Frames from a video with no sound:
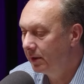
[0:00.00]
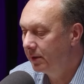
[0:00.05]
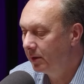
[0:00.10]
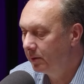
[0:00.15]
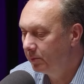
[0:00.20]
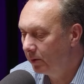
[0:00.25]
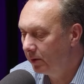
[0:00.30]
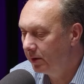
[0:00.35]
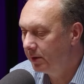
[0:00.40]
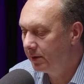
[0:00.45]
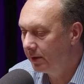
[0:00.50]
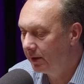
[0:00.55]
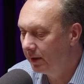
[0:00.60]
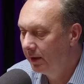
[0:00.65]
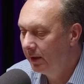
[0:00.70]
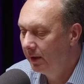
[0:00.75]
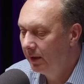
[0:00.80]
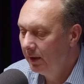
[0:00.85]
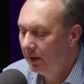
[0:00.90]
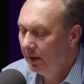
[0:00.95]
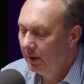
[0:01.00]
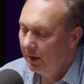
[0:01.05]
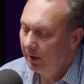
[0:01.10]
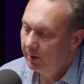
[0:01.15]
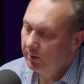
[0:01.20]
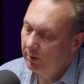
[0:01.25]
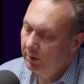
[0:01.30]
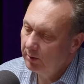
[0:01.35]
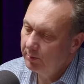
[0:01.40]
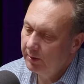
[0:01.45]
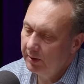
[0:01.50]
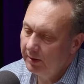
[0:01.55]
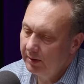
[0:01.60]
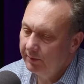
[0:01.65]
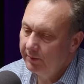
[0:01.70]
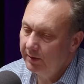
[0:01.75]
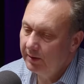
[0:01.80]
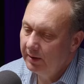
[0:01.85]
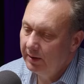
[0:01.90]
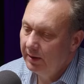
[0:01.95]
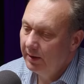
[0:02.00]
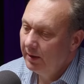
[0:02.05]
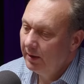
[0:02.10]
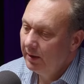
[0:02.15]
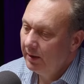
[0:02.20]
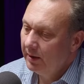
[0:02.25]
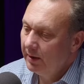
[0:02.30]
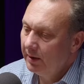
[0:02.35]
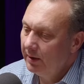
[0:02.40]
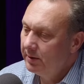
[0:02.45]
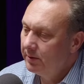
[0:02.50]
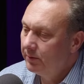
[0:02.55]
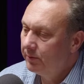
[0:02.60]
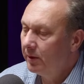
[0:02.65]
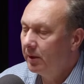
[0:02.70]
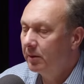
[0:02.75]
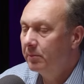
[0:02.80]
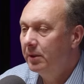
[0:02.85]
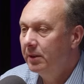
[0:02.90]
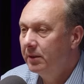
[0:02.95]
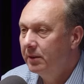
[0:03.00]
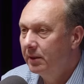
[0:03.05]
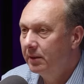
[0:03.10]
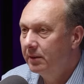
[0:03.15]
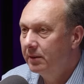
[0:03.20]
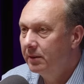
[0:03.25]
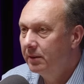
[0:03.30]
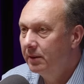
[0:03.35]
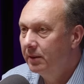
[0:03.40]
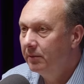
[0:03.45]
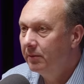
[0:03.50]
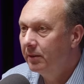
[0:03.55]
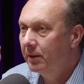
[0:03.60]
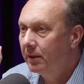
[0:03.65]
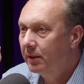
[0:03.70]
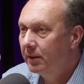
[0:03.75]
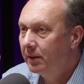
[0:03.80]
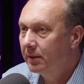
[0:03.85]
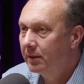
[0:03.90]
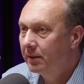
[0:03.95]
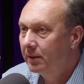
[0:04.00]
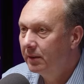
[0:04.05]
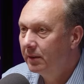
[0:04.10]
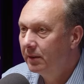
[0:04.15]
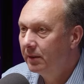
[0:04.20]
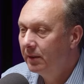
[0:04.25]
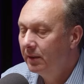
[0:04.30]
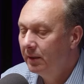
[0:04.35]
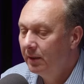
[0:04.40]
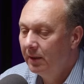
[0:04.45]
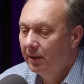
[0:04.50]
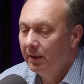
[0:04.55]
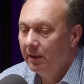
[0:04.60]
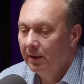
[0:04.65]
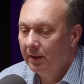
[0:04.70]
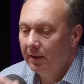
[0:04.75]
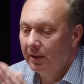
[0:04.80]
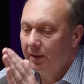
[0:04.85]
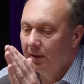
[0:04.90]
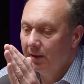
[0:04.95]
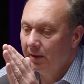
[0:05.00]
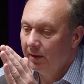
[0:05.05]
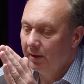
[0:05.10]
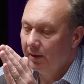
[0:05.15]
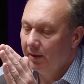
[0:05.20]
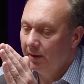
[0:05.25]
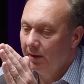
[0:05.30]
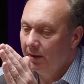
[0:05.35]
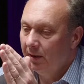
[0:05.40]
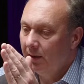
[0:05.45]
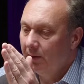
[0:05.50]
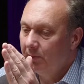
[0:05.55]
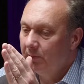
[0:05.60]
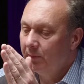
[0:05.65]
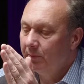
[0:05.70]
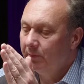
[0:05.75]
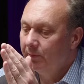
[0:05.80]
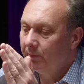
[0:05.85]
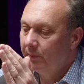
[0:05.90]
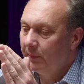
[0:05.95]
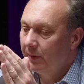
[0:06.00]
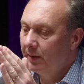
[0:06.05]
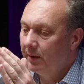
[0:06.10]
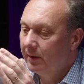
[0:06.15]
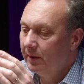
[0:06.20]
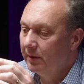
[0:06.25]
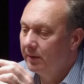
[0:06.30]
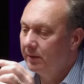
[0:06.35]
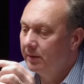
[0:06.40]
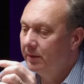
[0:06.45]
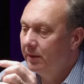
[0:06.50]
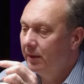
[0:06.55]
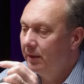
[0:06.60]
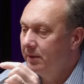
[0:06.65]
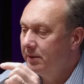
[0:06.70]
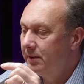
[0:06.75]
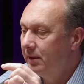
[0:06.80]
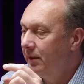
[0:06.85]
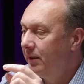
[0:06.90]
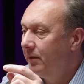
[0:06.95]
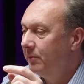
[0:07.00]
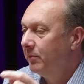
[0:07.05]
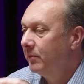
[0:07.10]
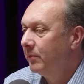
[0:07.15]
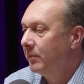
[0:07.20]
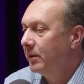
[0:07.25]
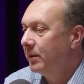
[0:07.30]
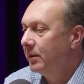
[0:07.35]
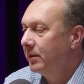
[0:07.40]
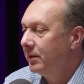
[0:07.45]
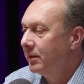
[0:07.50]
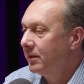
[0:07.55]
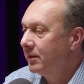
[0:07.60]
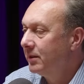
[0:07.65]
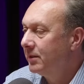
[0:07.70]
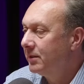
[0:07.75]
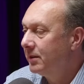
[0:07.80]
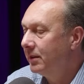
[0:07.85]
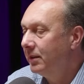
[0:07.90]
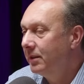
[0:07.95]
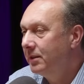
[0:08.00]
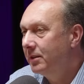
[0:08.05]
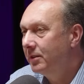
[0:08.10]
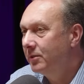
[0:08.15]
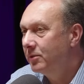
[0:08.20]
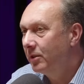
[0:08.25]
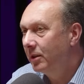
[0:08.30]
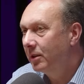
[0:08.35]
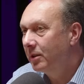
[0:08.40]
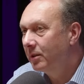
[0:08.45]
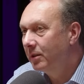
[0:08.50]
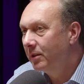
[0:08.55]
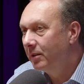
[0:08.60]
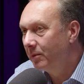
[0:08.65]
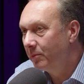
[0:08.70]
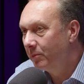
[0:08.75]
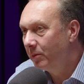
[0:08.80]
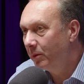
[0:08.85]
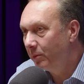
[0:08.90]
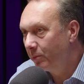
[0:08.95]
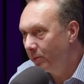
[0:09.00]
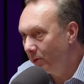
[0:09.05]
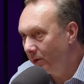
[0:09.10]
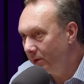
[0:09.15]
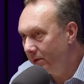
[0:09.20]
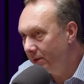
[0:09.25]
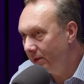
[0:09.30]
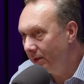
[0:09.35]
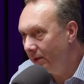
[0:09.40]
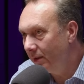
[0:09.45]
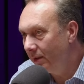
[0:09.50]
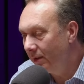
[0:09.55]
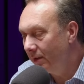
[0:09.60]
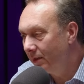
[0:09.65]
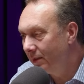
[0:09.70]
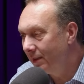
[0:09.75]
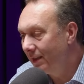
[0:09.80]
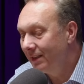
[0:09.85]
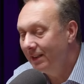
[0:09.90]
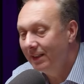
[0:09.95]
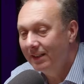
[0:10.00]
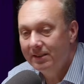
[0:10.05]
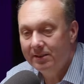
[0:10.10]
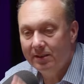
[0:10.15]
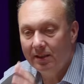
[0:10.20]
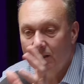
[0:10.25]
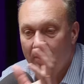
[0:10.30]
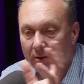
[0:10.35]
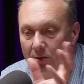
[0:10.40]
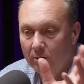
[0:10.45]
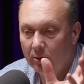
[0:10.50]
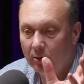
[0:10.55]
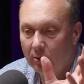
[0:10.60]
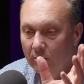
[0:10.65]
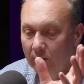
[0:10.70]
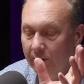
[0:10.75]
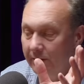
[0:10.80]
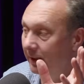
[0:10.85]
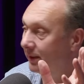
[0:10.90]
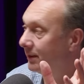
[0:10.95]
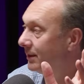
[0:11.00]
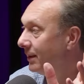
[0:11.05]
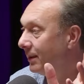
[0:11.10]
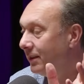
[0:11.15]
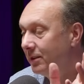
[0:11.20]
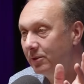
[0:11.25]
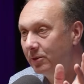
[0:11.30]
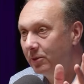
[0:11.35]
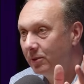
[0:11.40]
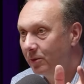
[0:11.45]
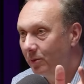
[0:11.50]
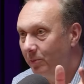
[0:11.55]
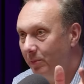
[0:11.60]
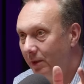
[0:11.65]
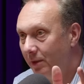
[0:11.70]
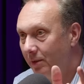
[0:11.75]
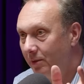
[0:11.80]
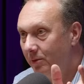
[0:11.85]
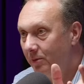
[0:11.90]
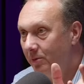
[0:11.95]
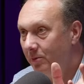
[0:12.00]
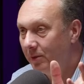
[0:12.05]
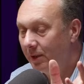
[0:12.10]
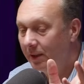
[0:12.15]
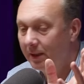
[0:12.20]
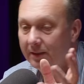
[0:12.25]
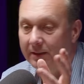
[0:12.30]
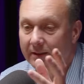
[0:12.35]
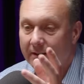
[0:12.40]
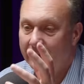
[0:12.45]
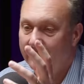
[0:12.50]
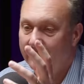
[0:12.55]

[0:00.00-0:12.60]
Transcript: policy at European level is fragmented, divided. There is this illicit drug policy, then there is alcohol, then there is tobacco, and